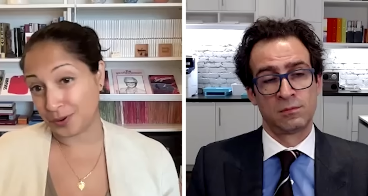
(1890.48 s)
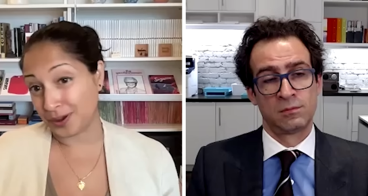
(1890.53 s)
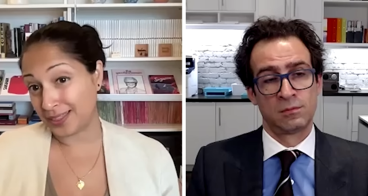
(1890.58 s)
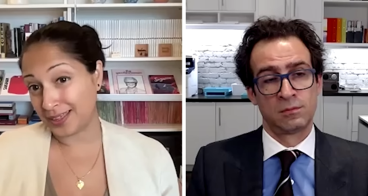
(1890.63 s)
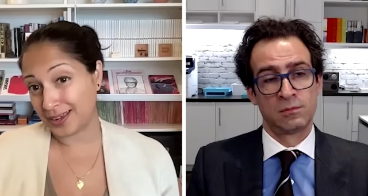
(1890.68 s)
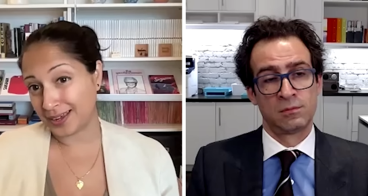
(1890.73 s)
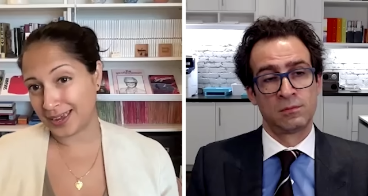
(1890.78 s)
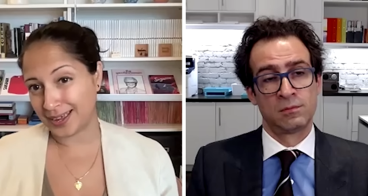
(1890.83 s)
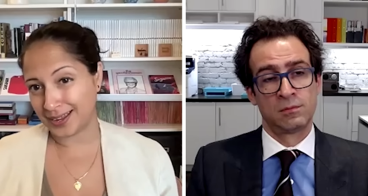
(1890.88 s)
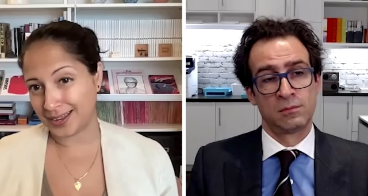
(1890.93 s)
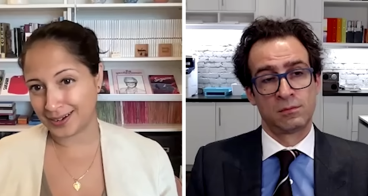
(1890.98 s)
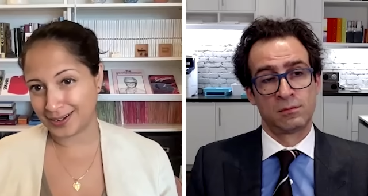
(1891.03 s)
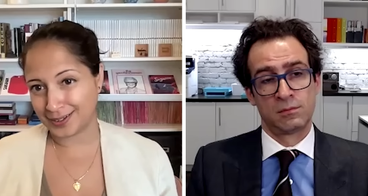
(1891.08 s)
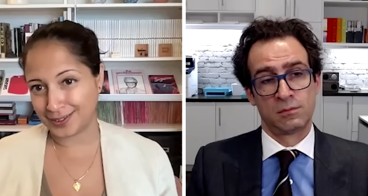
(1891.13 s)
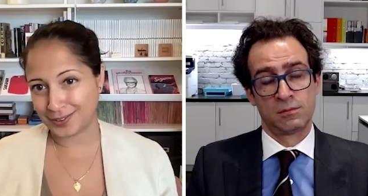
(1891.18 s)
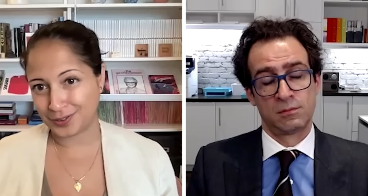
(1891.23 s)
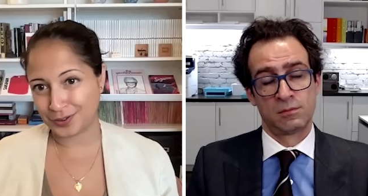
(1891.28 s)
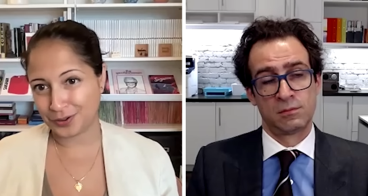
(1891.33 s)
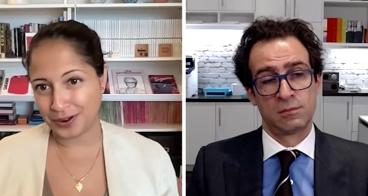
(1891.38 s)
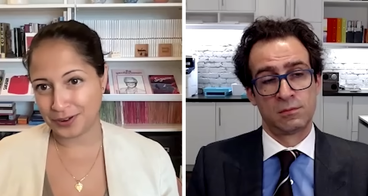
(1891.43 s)
Speaker 1: way that Canada
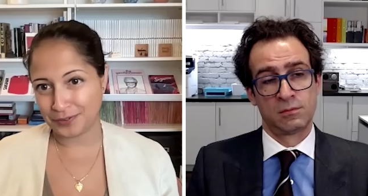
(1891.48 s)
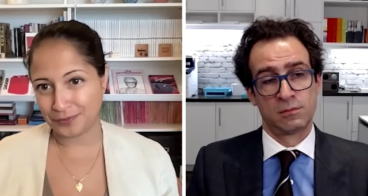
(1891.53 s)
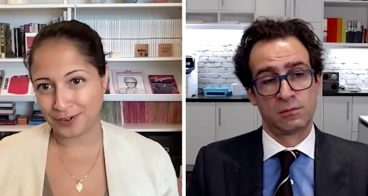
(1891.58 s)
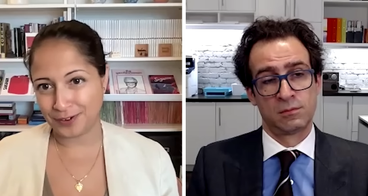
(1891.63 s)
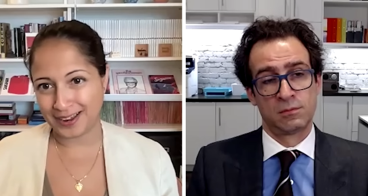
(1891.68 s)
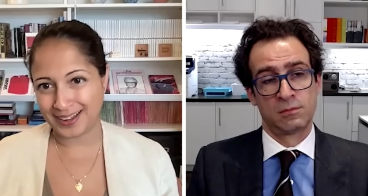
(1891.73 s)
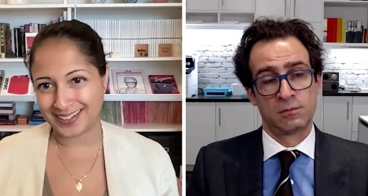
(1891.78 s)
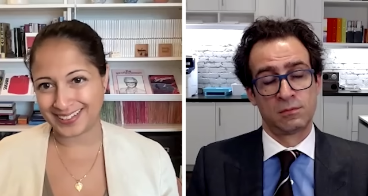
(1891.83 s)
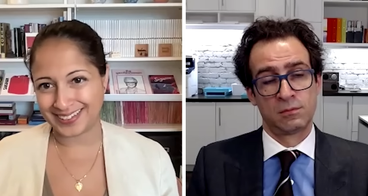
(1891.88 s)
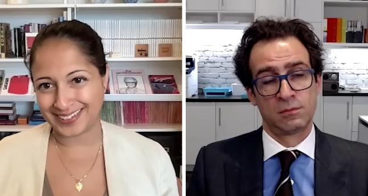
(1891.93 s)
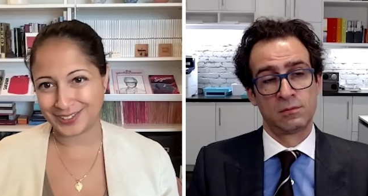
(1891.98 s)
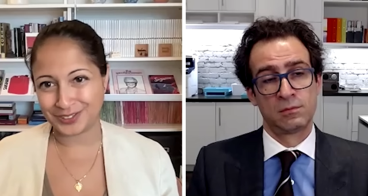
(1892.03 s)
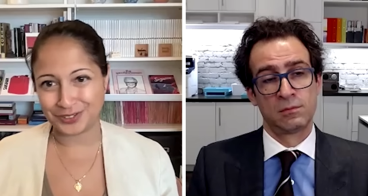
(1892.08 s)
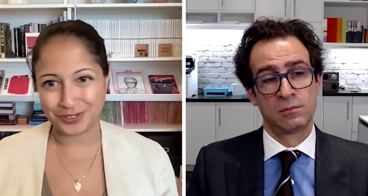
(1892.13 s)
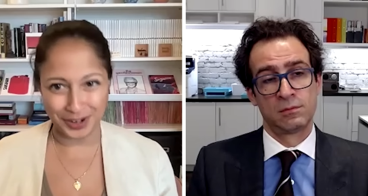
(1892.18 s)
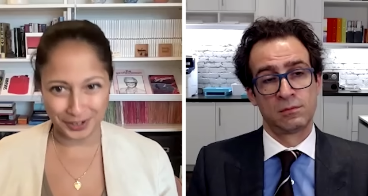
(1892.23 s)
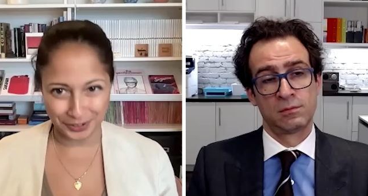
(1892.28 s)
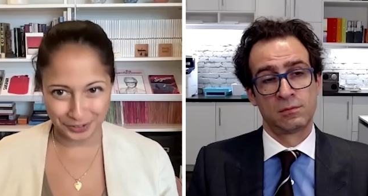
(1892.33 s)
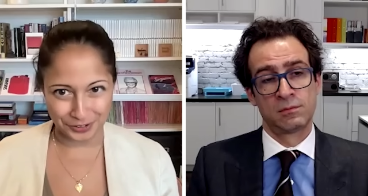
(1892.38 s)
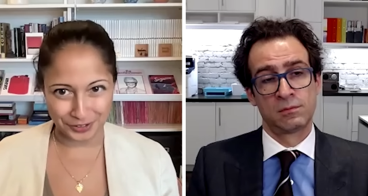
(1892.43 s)
is, quite frankly,
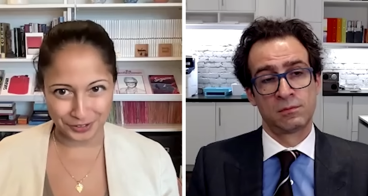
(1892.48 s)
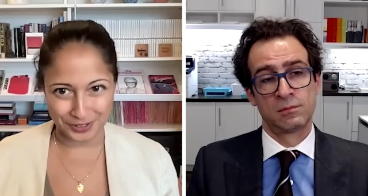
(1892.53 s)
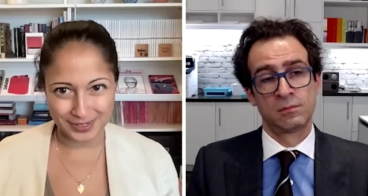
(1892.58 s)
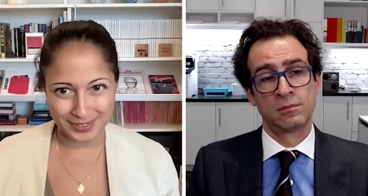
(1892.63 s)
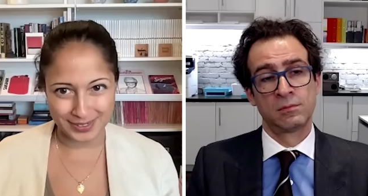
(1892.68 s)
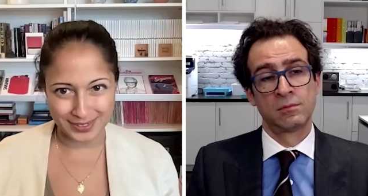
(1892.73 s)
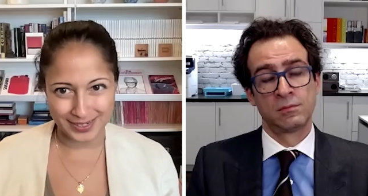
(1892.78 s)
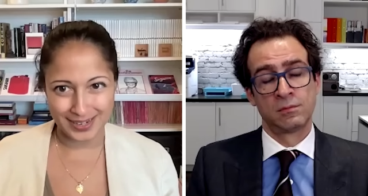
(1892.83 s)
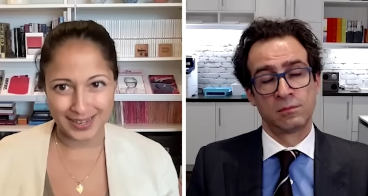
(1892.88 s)
structured.